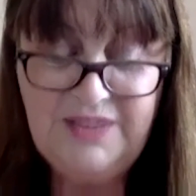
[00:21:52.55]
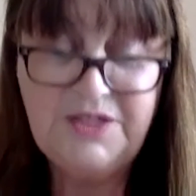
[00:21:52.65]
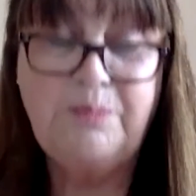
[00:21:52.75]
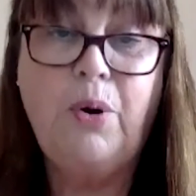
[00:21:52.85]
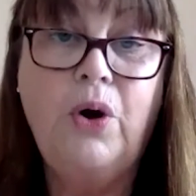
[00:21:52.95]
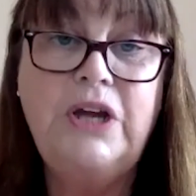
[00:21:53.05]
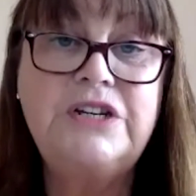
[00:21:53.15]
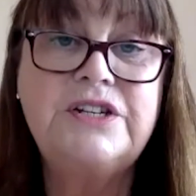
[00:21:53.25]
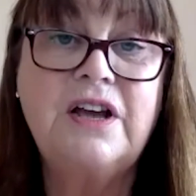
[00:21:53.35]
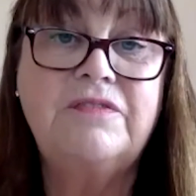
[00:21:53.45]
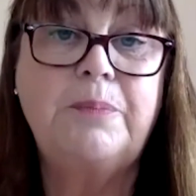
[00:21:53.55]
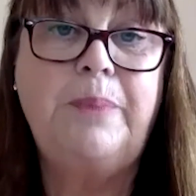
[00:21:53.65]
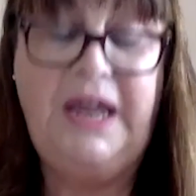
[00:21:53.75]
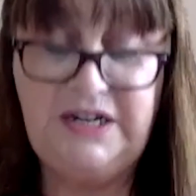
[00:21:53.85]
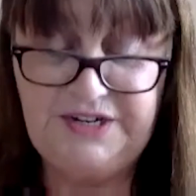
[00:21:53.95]
The point of the
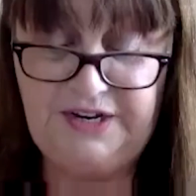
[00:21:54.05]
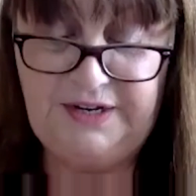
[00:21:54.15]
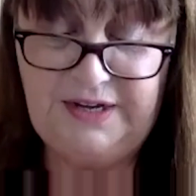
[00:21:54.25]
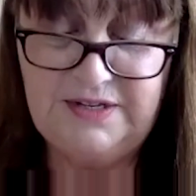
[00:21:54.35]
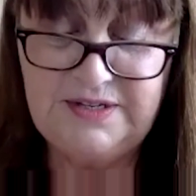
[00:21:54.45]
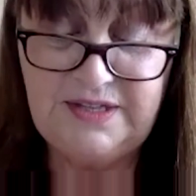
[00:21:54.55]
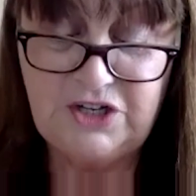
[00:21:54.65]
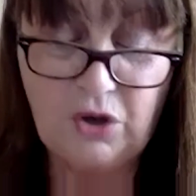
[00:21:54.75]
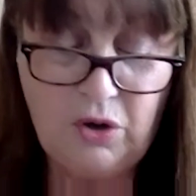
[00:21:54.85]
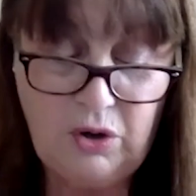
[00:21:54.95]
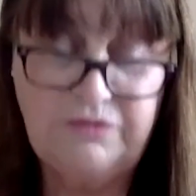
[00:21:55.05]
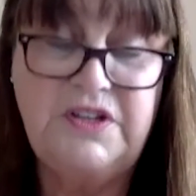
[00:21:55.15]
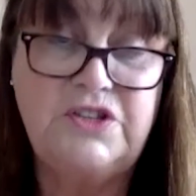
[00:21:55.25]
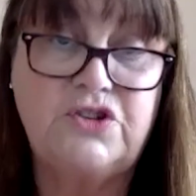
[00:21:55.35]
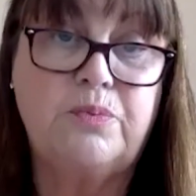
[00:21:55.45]
painting is that all of
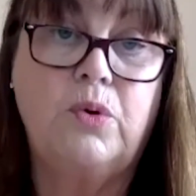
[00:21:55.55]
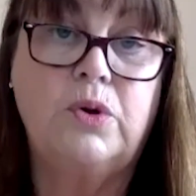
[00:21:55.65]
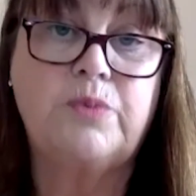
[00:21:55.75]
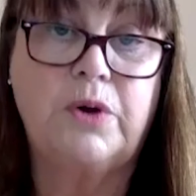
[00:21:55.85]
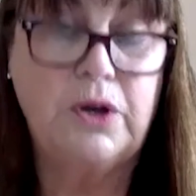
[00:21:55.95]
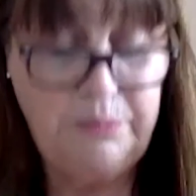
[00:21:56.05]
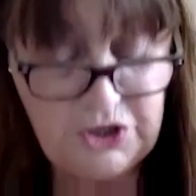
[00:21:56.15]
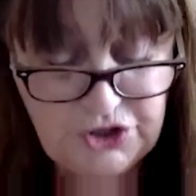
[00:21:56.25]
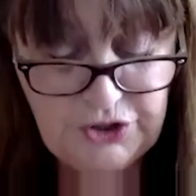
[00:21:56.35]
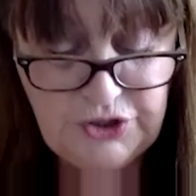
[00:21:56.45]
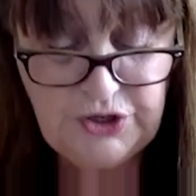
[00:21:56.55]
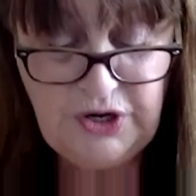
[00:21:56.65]
these reports were commissioned,